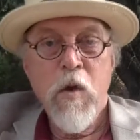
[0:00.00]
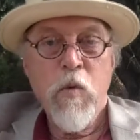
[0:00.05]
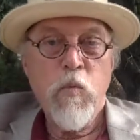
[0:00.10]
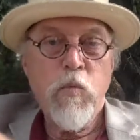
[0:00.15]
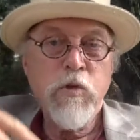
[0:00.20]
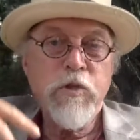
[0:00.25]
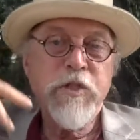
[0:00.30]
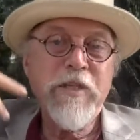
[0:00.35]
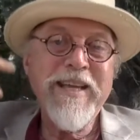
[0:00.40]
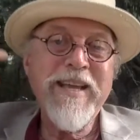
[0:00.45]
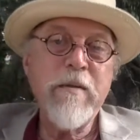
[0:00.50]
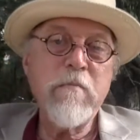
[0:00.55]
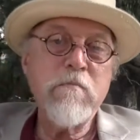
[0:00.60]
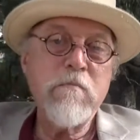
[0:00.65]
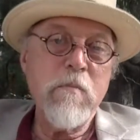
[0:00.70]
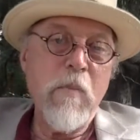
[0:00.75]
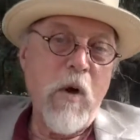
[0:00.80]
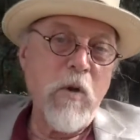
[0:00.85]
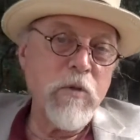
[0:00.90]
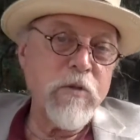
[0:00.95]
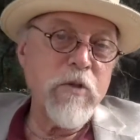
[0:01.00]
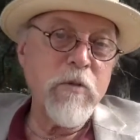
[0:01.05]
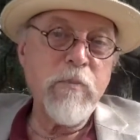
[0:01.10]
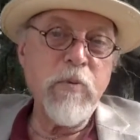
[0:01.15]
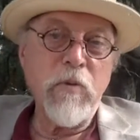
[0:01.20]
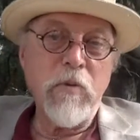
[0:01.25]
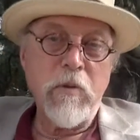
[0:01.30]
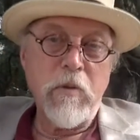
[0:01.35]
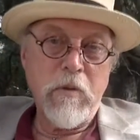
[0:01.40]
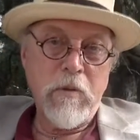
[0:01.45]
We're seeing
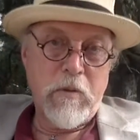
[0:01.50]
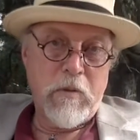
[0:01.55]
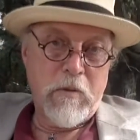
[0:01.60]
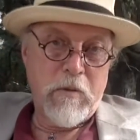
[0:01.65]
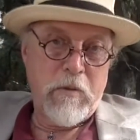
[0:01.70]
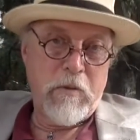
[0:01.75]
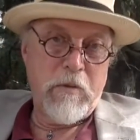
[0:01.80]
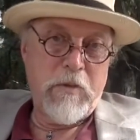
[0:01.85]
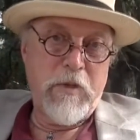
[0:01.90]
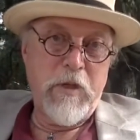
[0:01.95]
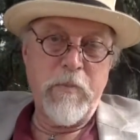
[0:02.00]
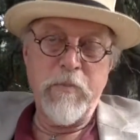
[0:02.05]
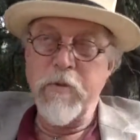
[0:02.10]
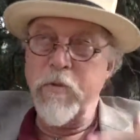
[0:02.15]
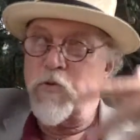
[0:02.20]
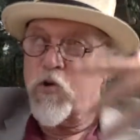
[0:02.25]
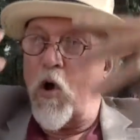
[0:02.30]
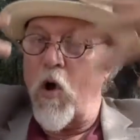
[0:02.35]
multiple symptoms.